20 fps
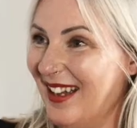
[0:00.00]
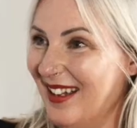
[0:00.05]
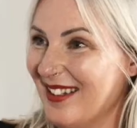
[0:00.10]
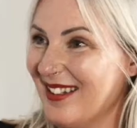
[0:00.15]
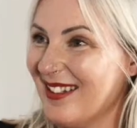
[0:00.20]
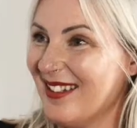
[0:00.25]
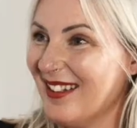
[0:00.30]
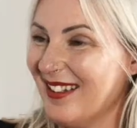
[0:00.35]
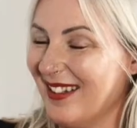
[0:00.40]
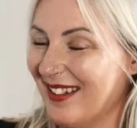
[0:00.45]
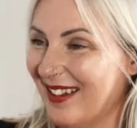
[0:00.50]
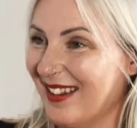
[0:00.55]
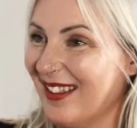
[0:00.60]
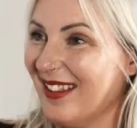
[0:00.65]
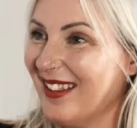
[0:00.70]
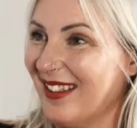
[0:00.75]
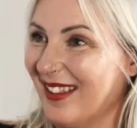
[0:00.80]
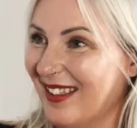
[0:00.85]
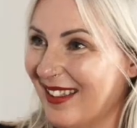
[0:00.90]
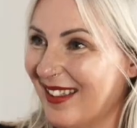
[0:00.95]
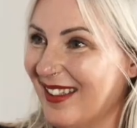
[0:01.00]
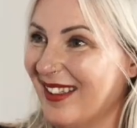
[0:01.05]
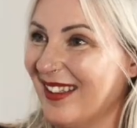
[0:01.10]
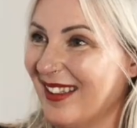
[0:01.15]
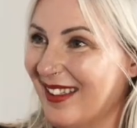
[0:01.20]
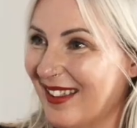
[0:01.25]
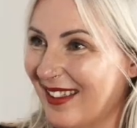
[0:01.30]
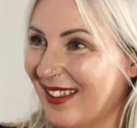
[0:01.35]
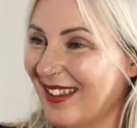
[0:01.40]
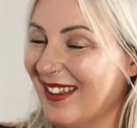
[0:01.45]
personal growth,
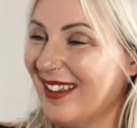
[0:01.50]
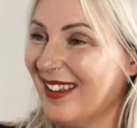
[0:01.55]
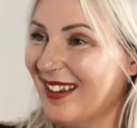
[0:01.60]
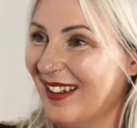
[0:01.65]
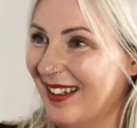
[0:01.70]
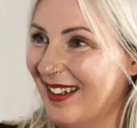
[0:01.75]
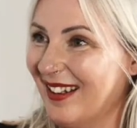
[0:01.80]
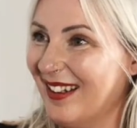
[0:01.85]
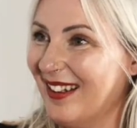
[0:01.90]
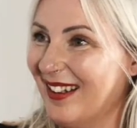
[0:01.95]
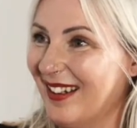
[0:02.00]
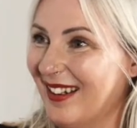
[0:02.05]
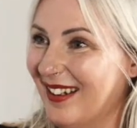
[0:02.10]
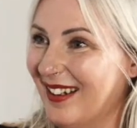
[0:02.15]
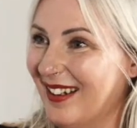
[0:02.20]
I began